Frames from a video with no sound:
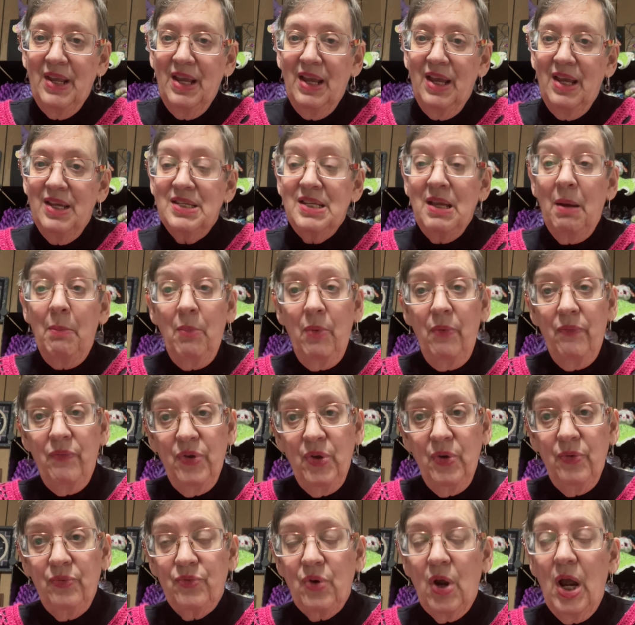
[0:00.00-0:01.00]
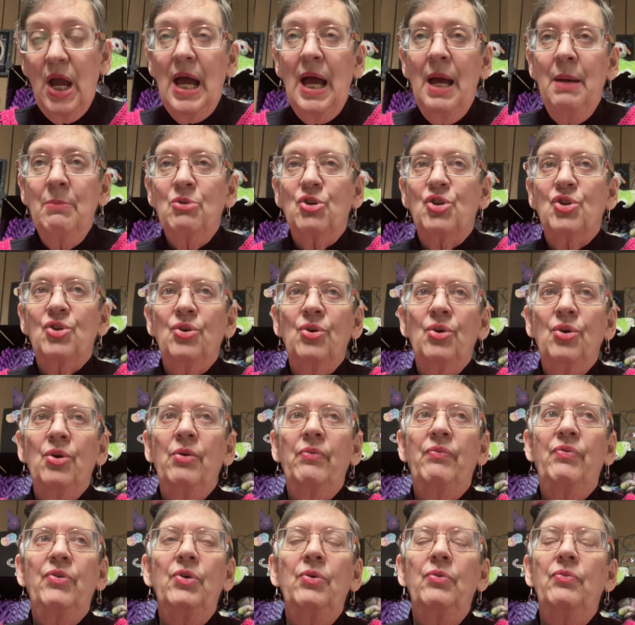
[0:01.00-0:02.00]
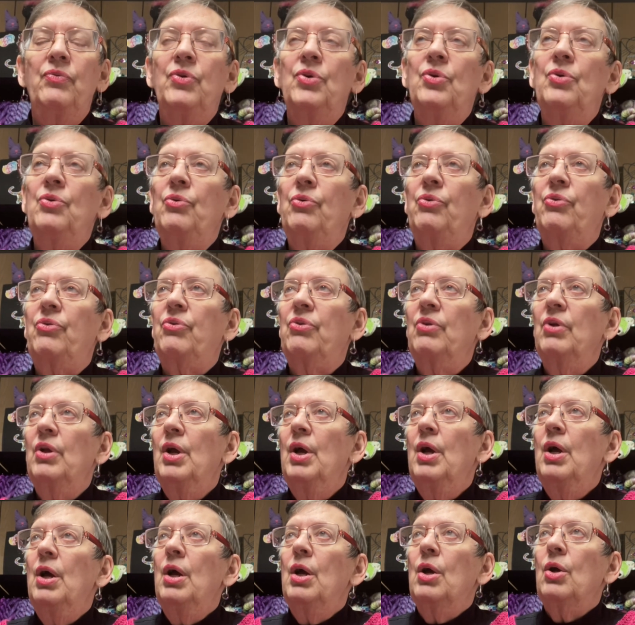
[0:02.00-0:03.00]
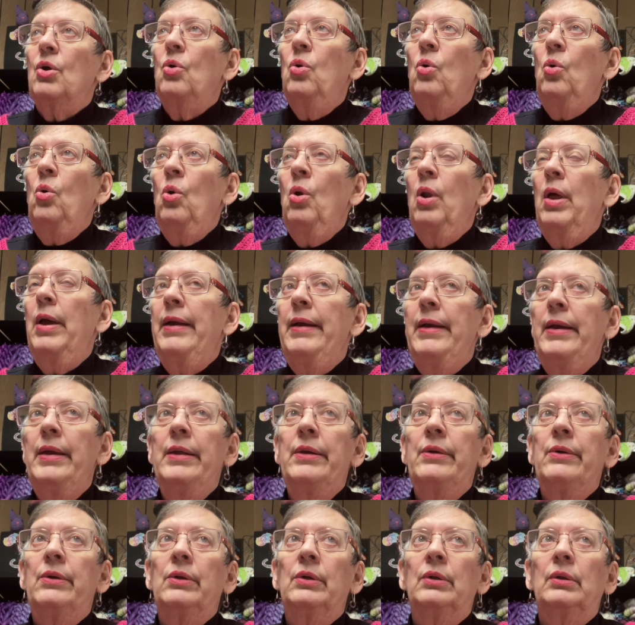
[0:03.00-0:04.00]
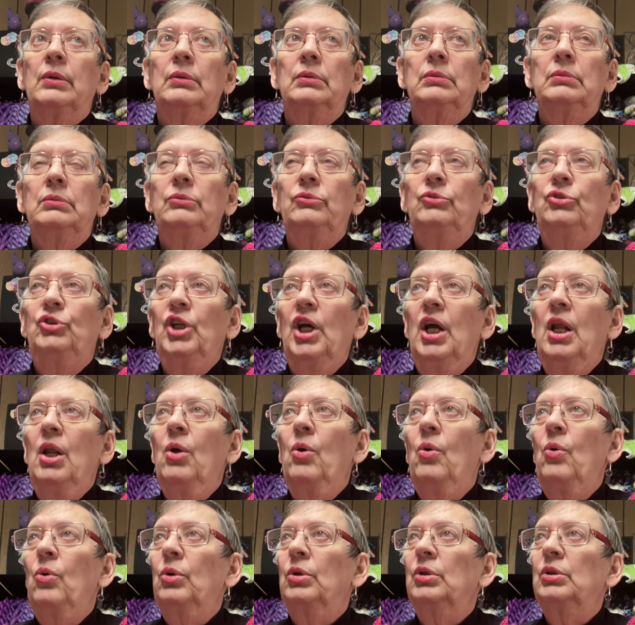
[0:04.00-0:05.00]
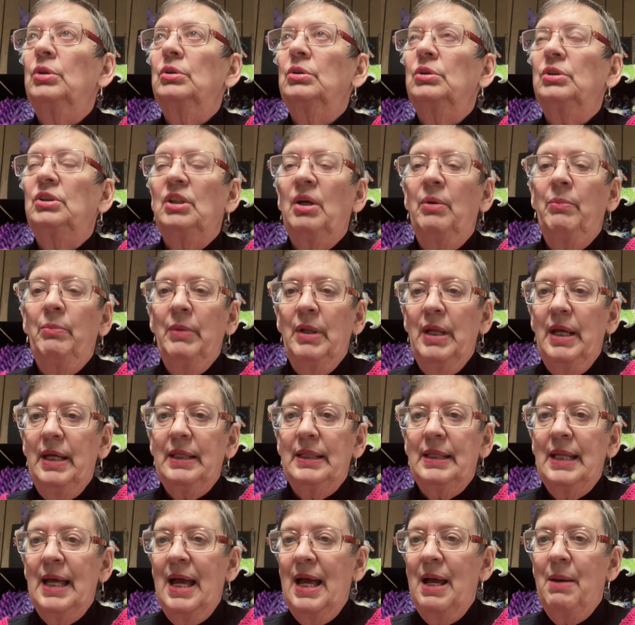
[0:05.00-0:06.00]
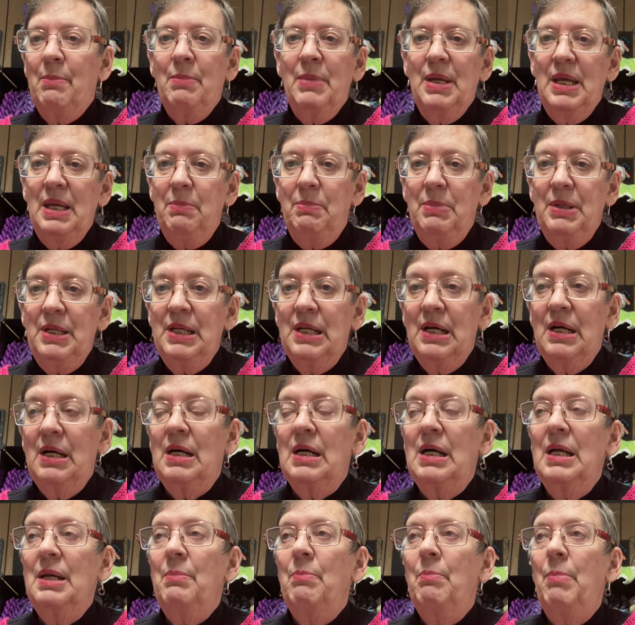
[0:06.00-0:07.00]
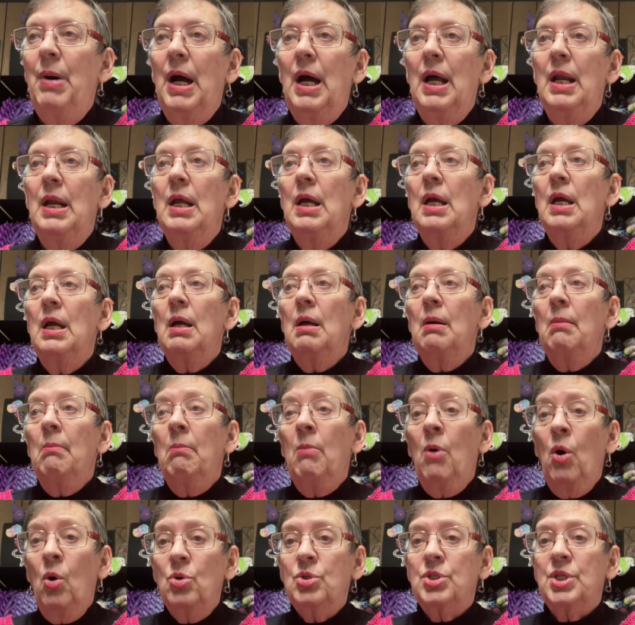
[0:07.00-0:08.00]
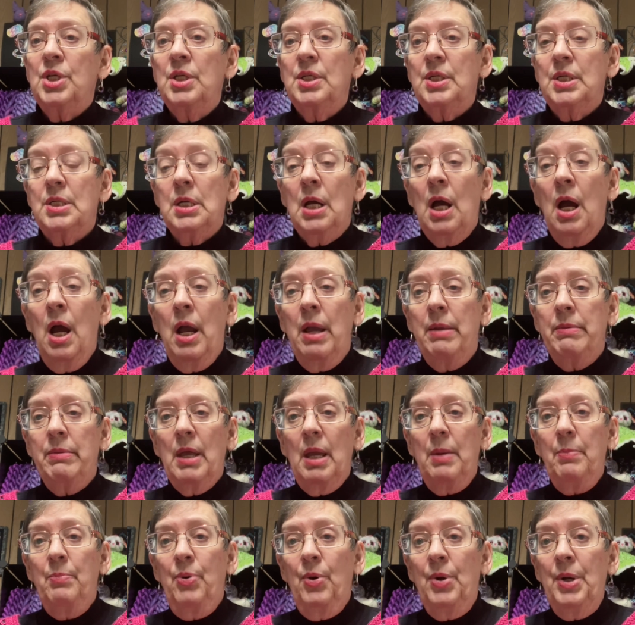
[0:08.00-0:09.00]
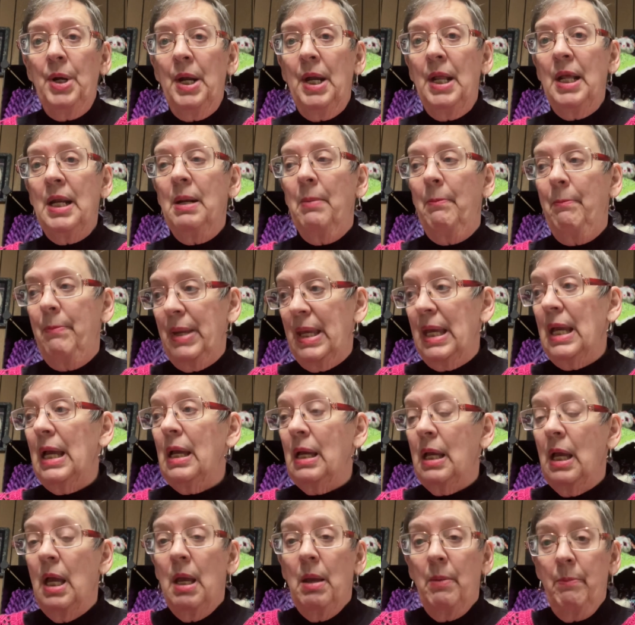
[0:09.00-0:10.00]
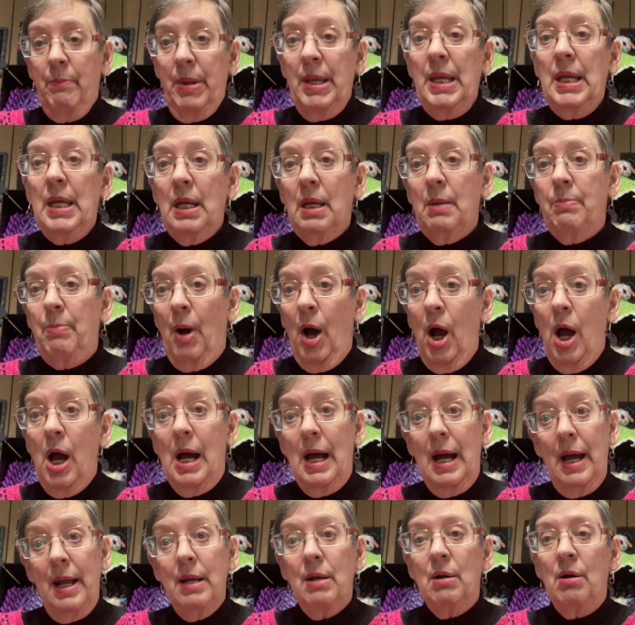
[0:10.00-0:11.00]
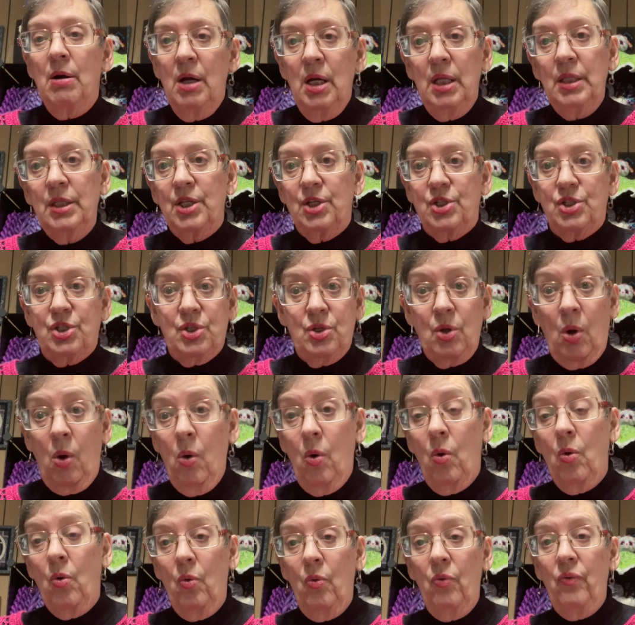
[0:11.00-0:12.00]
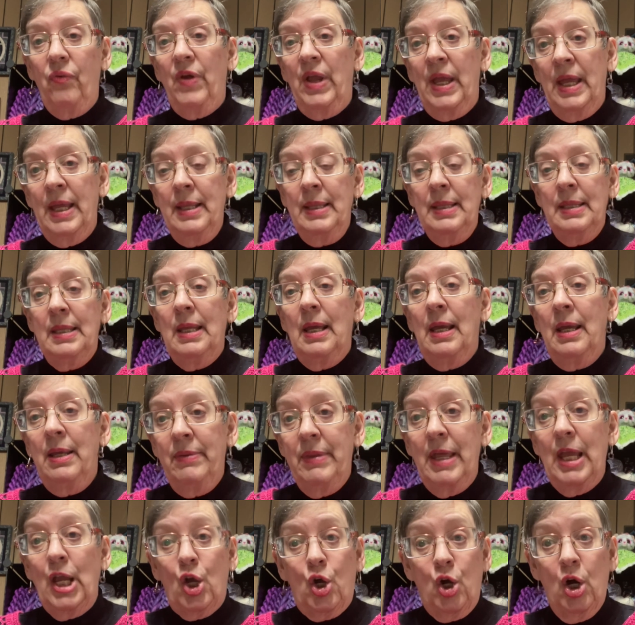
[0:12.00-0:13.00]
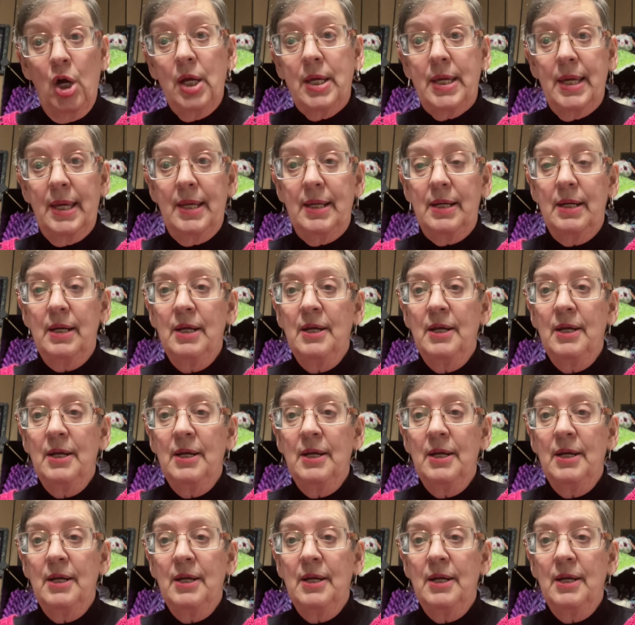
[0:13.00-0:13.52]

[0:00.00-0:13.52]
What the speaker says: Some of you've tried, I'm sure if you've used Kool-Aid or Jell-O or something like that, maybe not, but most of the time they put it in a big pot on the stove and they cook it.